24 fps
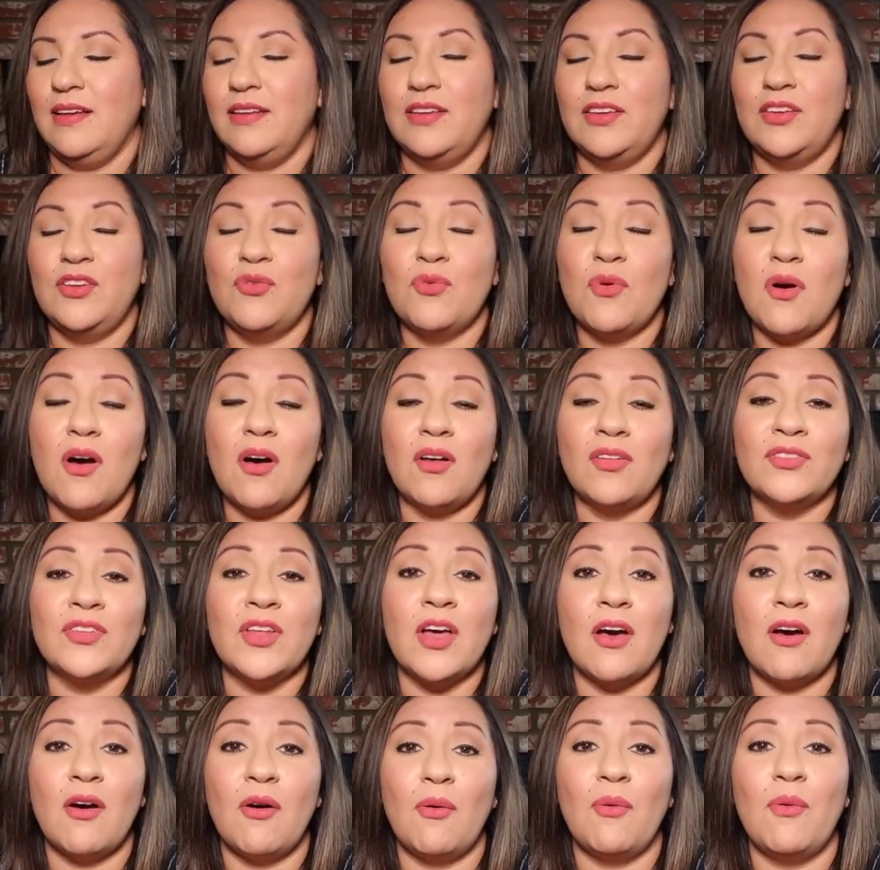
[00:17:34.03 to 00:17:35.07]
you all
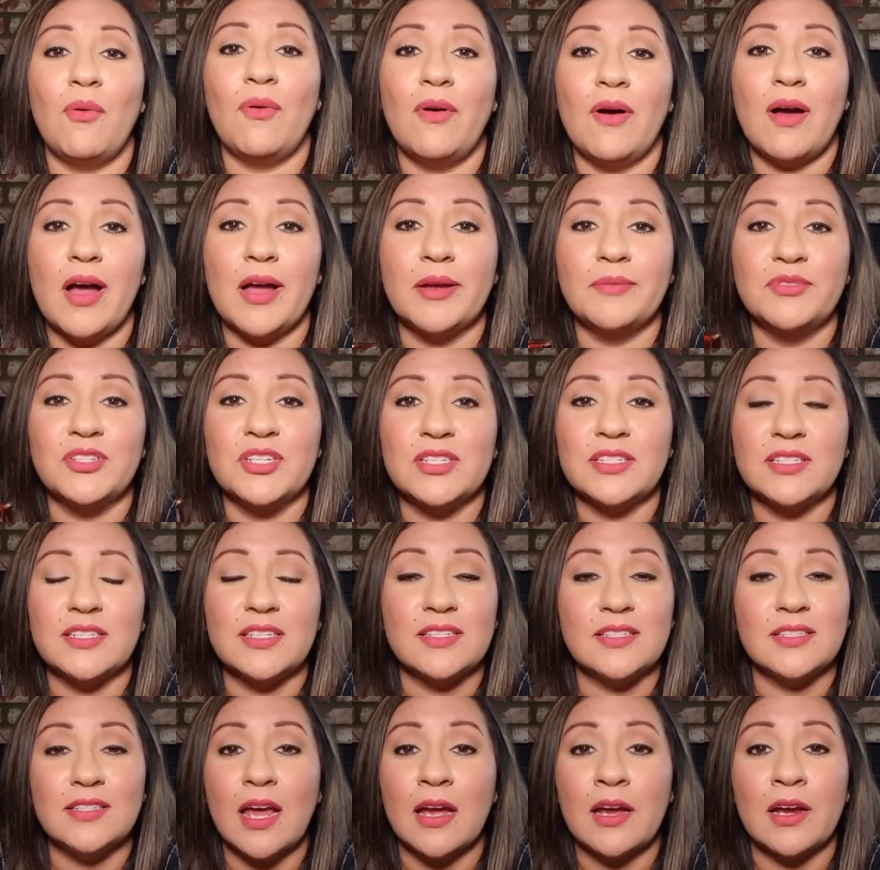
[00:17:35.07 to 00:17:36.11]
know, I'm just a
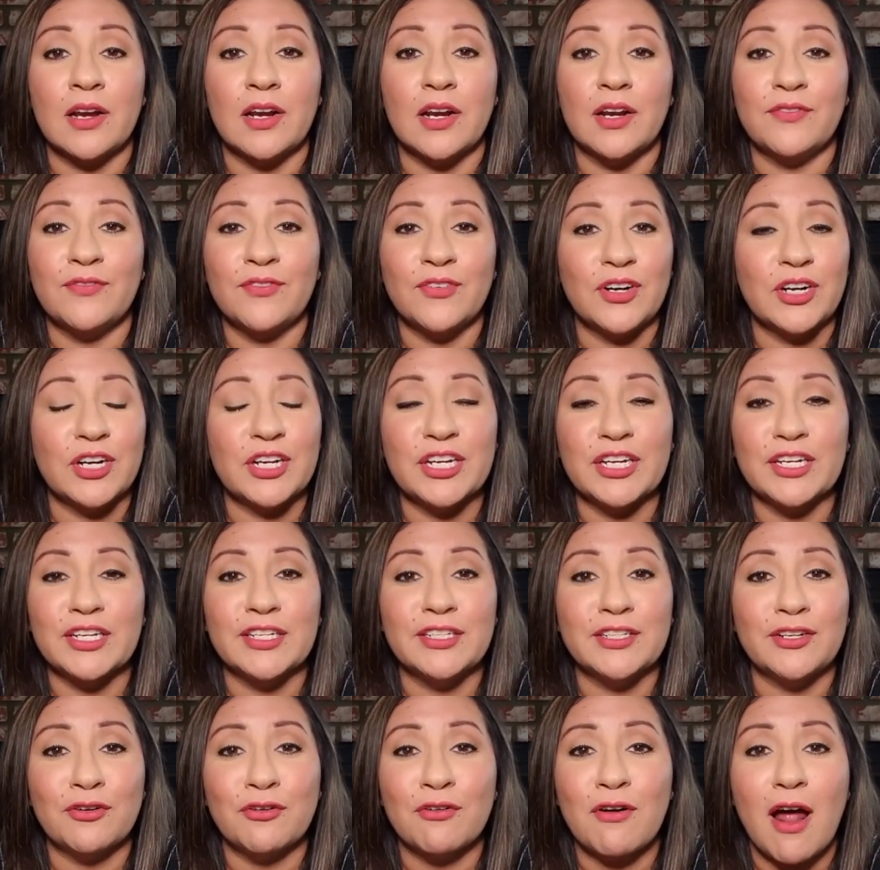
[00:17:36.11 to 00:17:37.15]
sucker for a
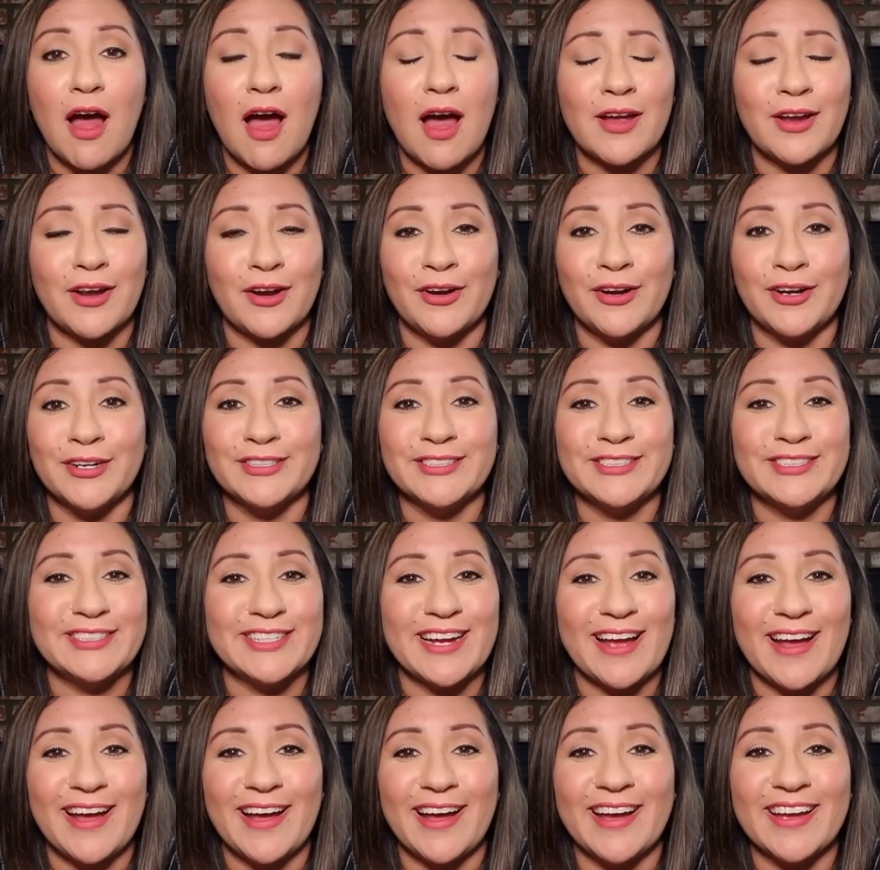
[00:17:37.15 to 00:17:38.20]
good crock or
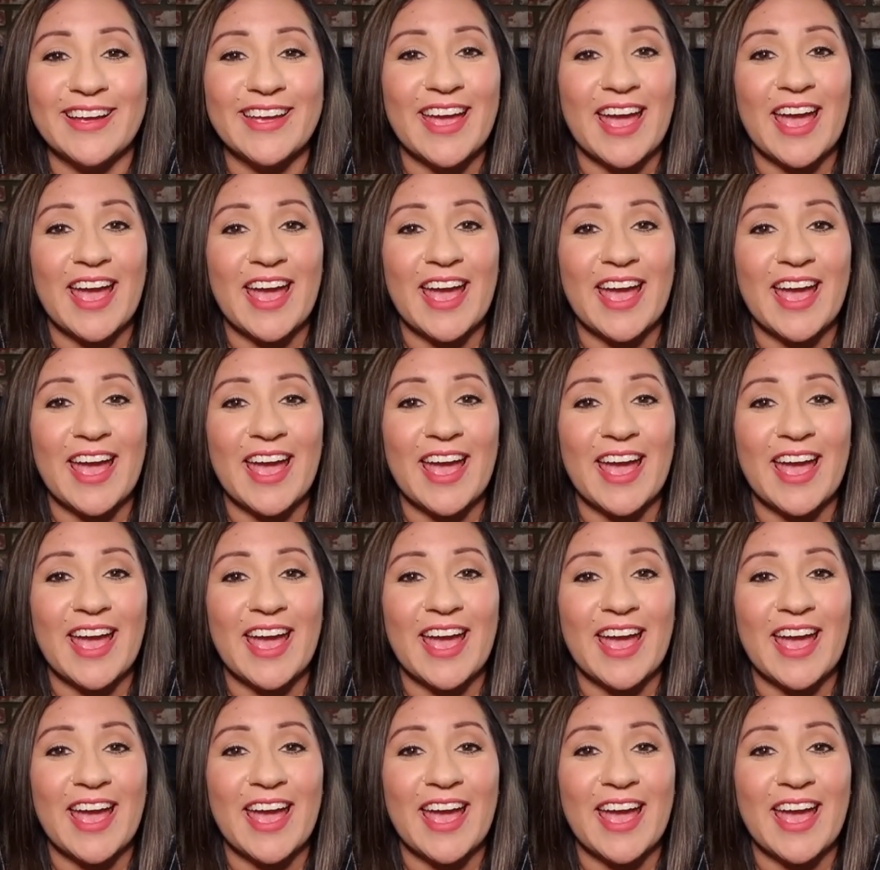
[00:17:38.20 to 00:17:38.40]
jug.